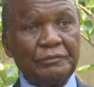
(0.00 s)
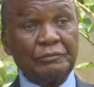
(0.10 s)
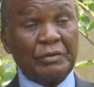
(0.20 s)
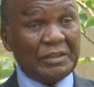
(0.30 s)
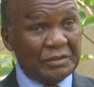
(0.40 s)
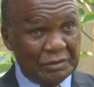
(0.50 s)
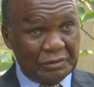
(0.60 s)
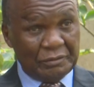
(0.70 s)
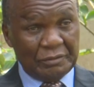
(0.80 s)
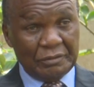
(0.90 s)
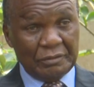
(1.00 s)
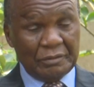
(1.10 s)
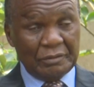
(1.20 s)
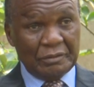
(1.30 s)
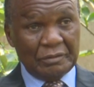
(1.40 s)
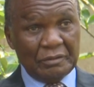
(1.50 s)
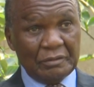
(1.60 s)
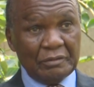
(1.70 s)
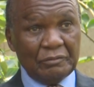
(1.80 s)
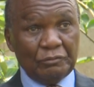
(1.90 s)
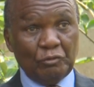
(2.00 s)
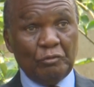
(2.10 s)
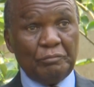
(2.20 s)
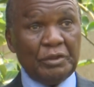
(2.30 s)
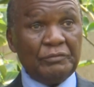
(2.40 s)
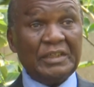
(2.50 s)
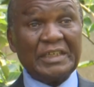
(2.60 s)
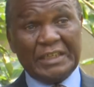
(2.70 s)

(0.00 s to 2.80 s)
fighting. We don't believe in